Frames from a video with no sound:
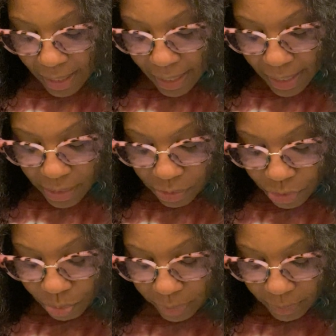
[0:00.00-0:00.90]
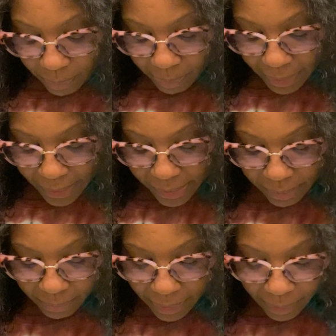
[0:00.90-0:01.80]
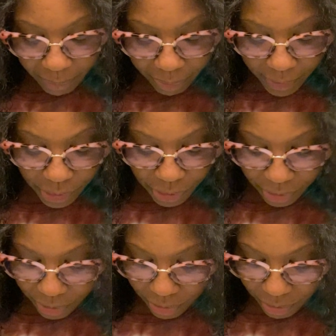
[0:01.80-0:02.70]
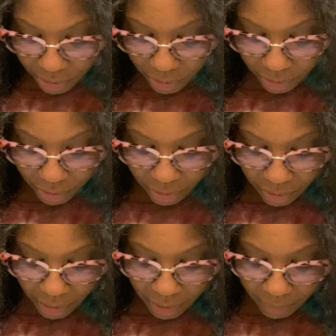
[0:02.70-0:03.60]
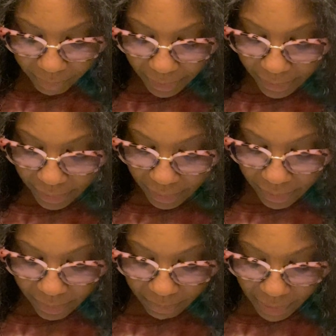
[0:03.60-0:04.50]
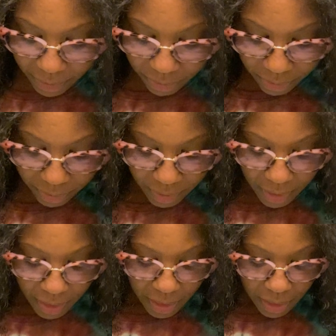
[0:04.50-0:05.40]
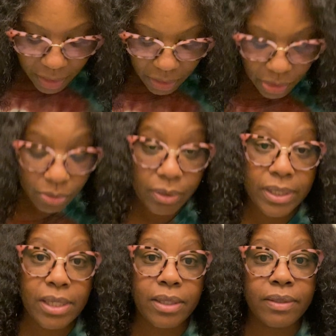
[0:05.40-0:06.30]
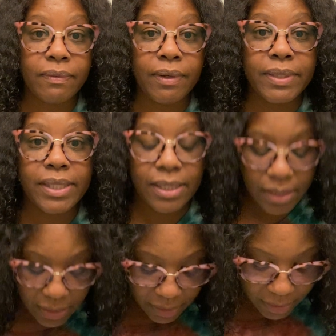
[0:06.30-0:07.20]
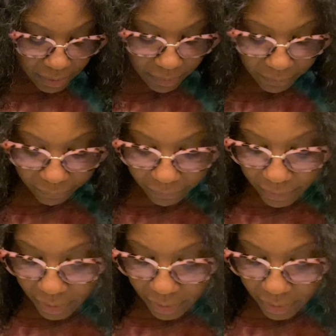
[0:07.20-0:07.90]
And you just want to apply some light pressure because it is metal, and you know the tongue is very sensitive,